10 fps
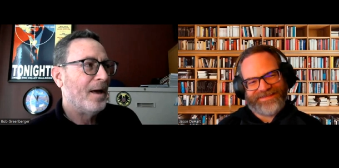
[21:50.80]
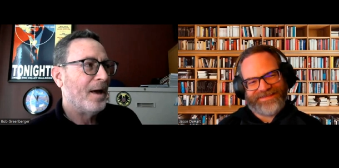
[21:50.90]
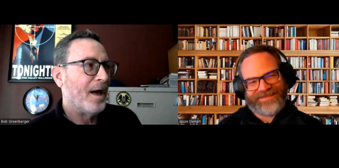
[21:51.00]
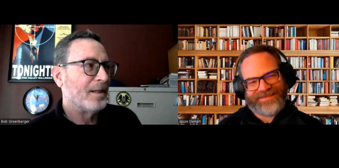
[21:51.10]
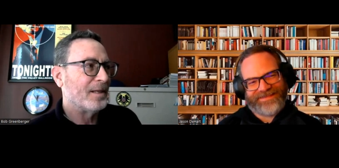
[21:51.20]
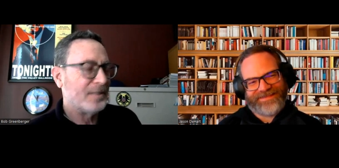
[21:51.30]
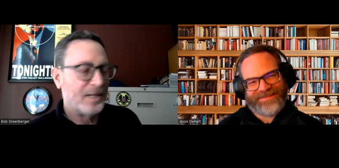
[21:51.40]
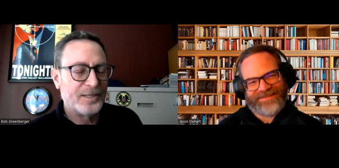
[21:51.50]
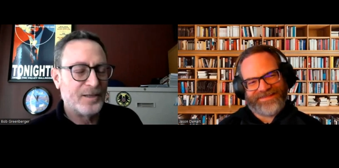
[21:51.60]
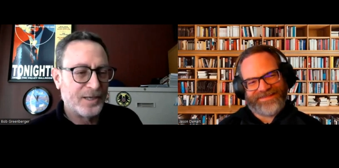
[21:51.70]
Speaker 1: uh, listening
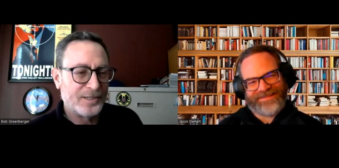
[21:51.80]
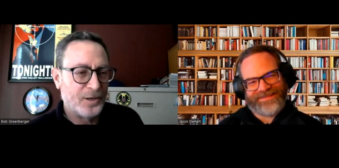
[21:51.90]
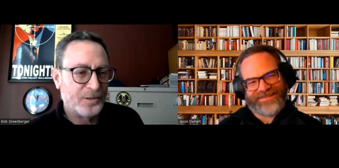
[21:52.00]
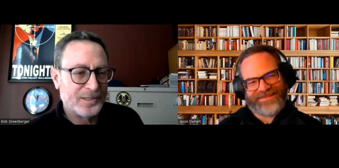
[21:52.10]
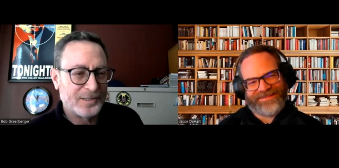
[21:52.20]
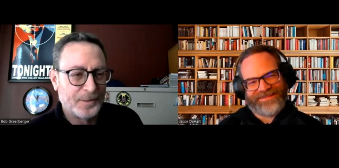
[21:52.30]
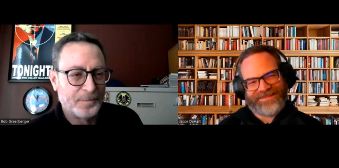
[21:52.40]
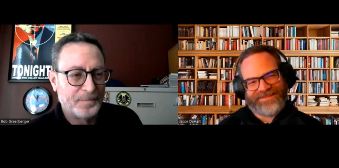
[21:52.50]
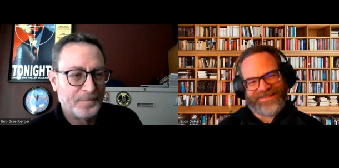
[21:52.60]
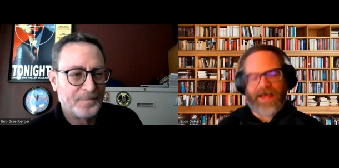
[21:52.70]
to the excuses.
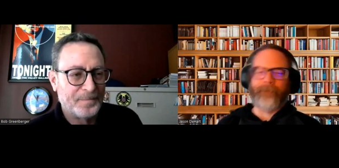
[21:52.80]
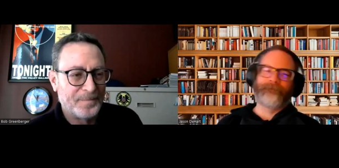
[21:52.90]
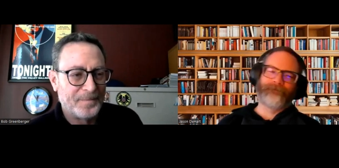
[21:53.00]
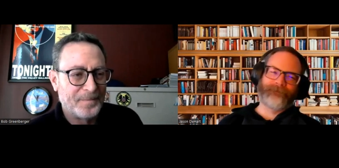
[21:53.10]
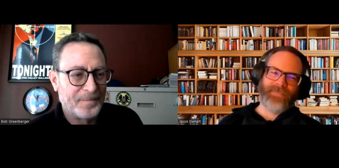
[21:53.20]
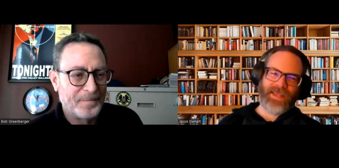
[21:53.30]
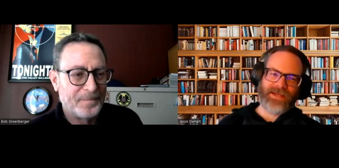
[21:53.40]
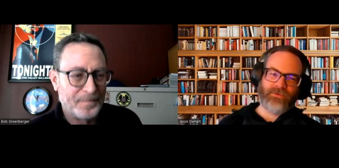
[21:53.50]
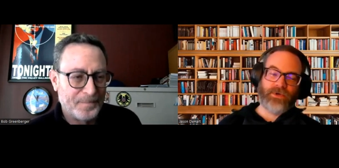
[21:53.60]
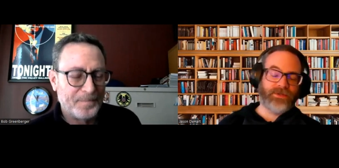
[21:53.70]
Speaker 2: Yeah,
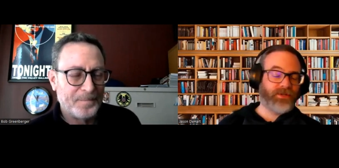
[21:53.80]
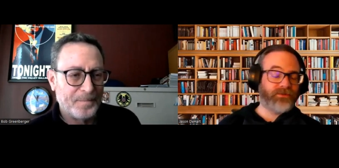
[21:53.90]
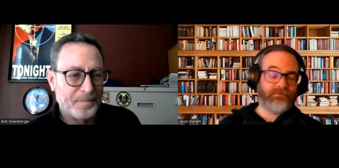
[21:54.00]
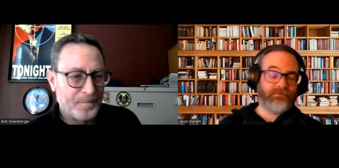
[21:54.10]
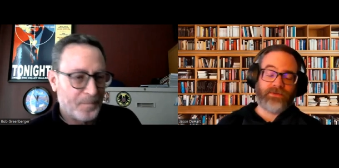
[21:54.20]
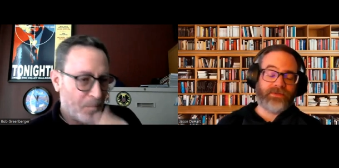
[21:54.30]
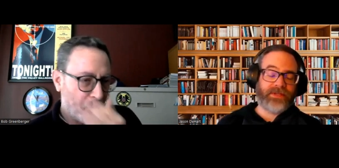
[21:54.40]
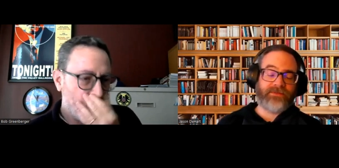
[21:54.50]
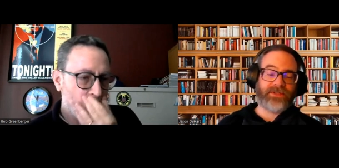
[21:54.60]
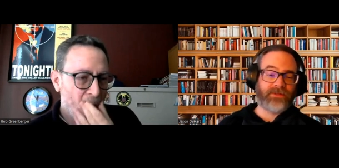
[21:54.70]
yeah. Well, and you you only
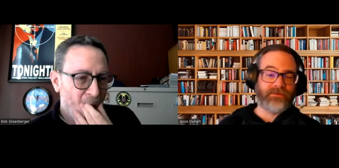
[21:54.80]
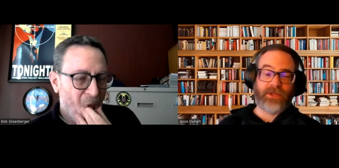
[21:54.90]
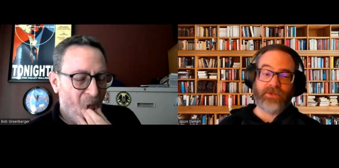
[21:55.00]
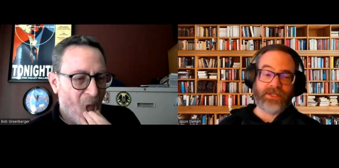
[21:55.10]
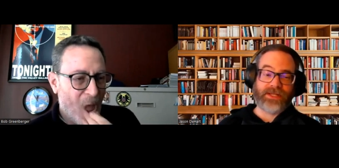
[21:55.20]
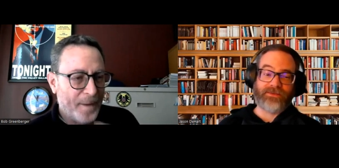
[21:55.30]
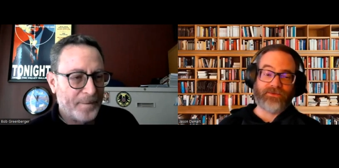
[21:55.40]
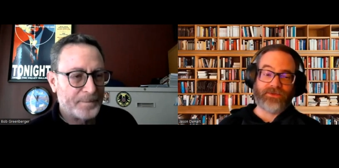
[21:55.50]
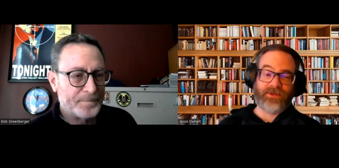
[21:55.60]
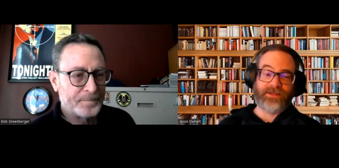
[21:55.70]
have so long to get
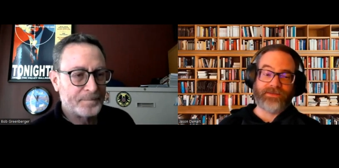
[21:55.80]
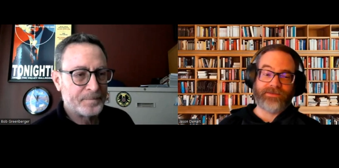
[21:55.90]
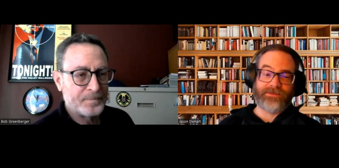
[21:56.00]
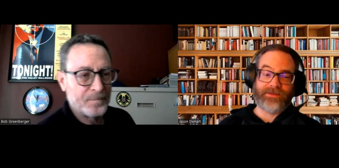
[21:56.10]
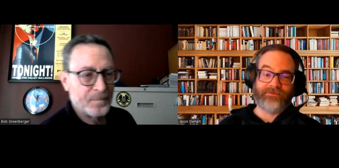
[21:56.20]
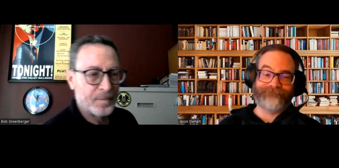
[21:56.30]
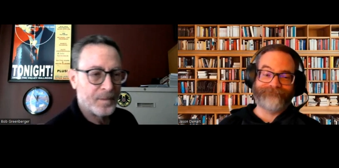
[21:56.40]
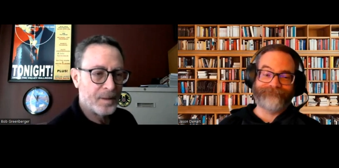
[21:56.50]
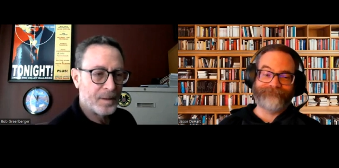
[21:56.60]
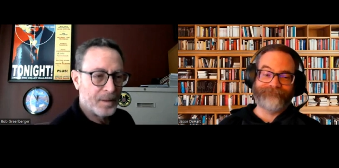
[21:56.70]
those trades in too.
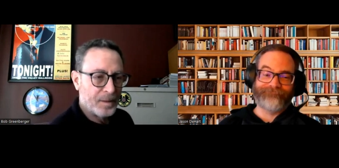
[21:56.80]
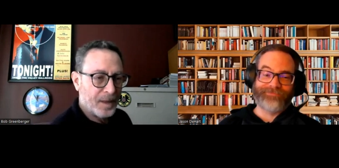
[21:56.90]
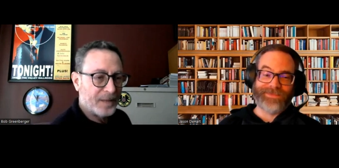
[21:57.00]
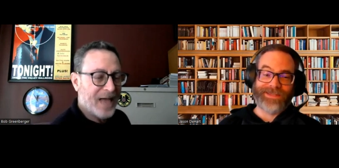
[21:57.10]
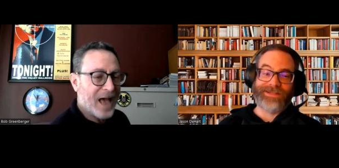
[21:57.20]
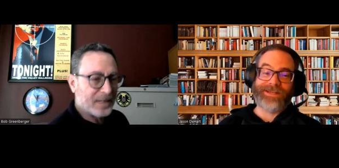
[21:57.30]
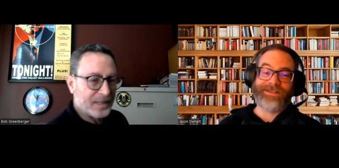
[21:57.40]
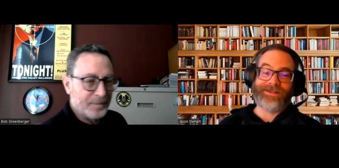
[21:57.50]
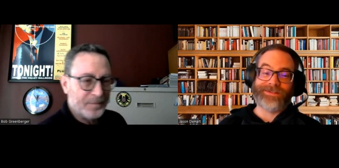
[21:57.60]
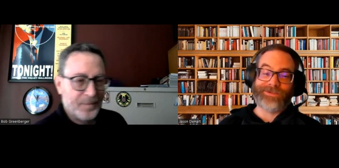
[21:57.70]
Exactly. The
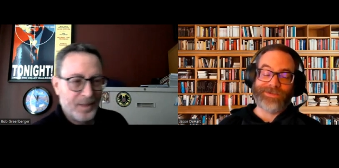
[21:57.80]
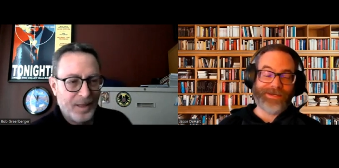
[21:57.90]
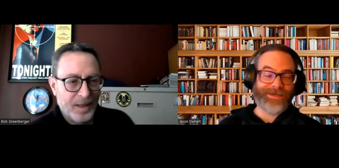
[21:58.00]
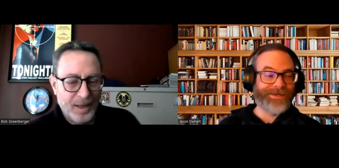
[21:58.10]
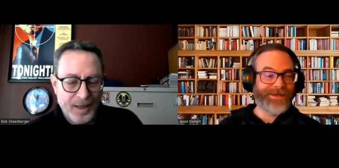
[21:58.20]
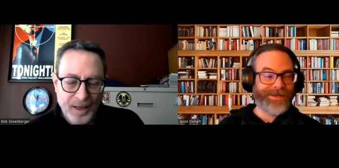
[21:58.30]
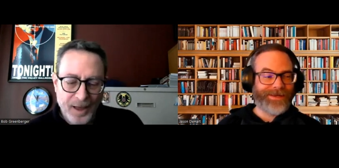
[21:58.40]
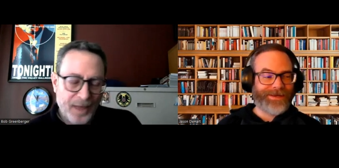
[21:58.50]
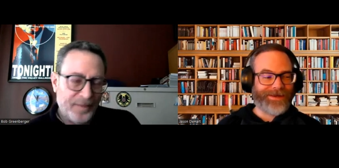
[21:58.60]
deadlines are there. And